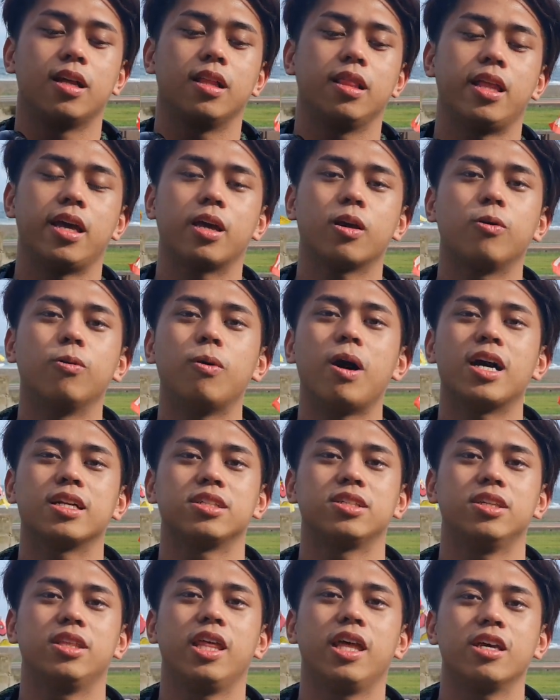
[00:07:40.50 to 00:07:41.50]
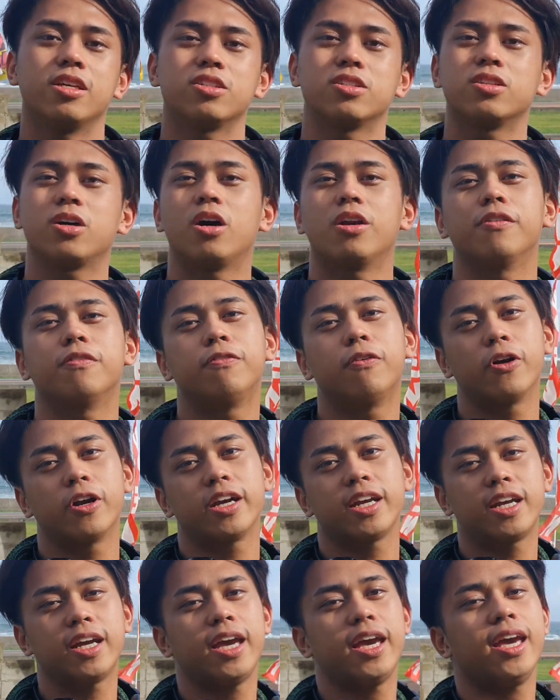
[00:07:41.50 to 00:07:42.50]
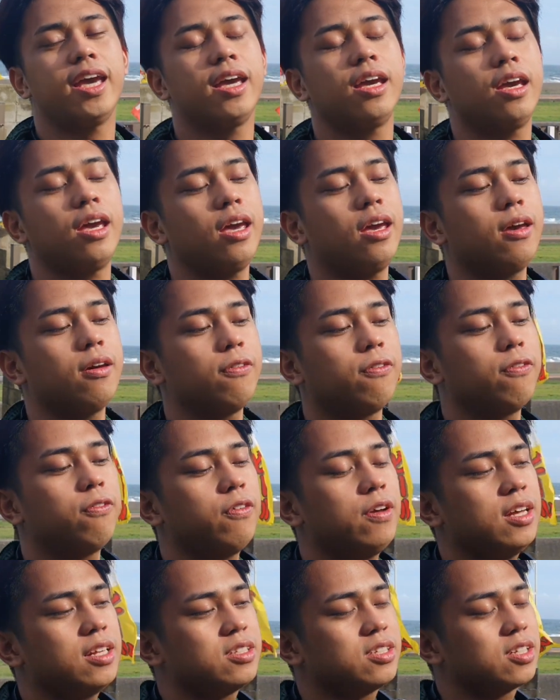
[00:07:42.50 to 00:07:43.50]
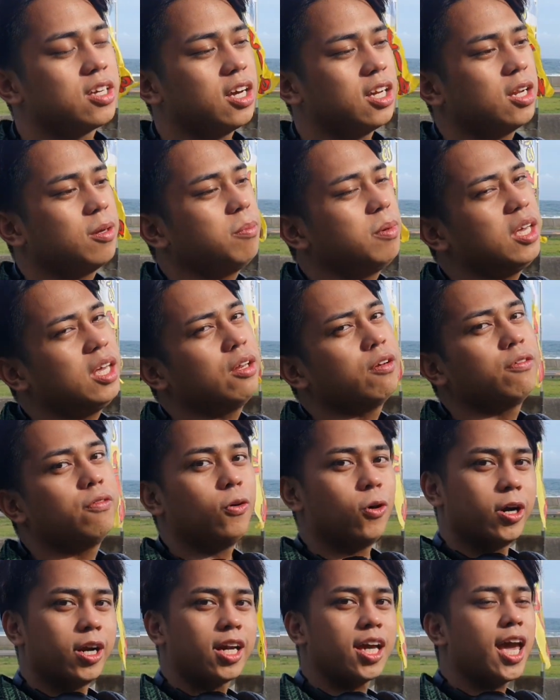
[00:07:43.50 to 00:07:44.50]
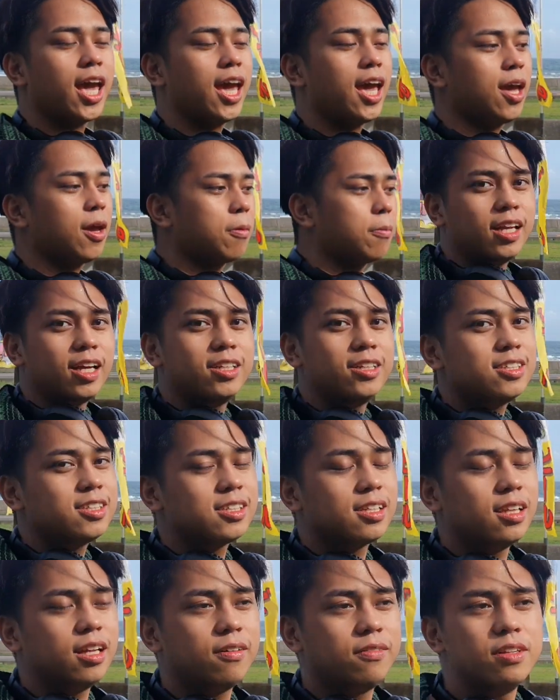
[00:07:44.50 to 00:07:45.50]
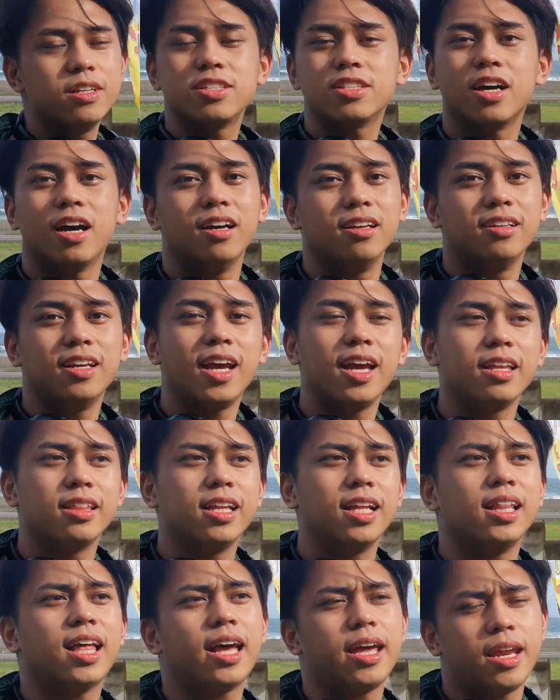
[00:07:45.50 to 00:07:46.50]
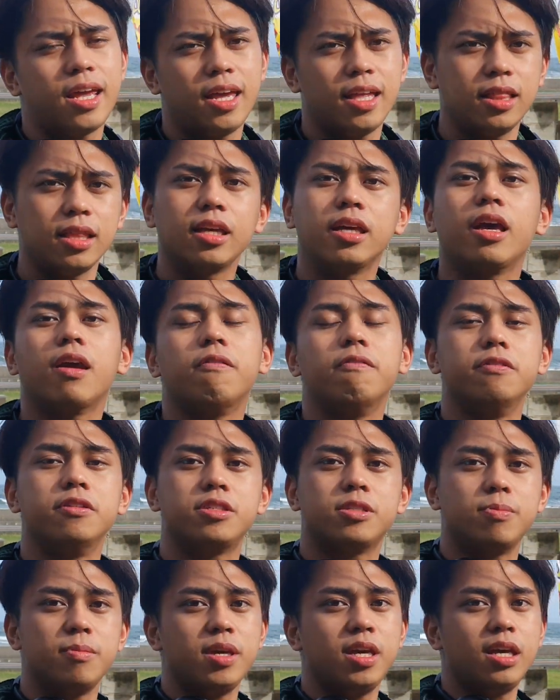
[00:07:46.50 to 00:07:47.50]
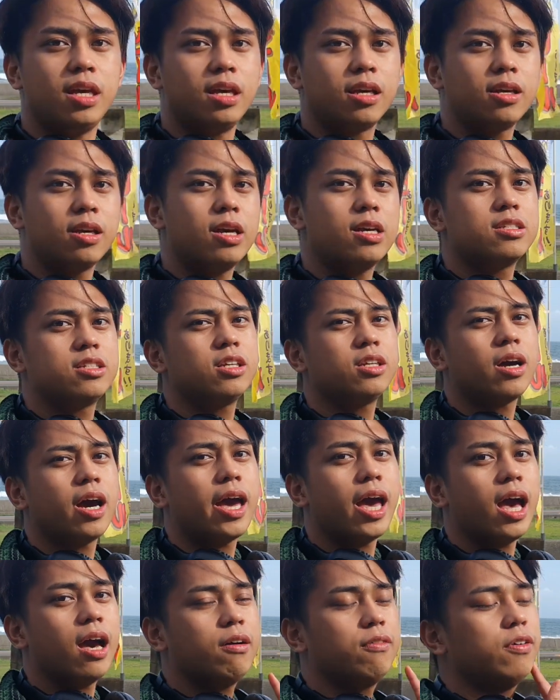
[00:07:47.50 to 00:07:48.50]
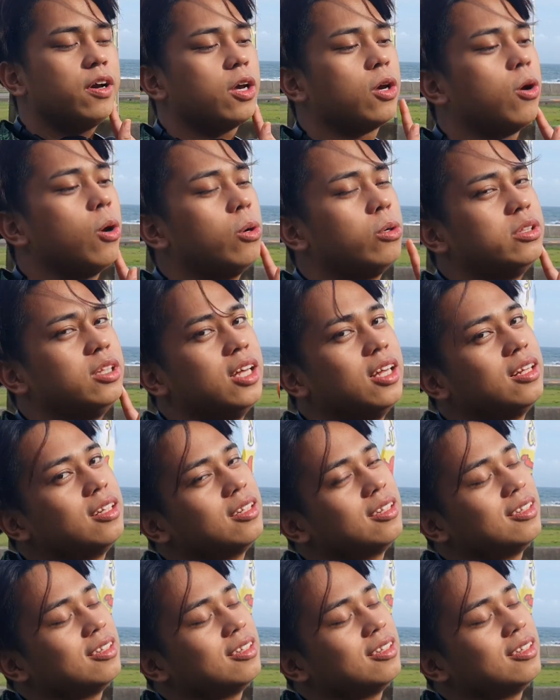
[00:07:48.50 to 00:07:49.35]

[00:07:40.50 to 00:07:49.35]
like watch this on 4K if it's gonna be in 4K. I just love the sun and the lighting it gives me because, you know, I have a golden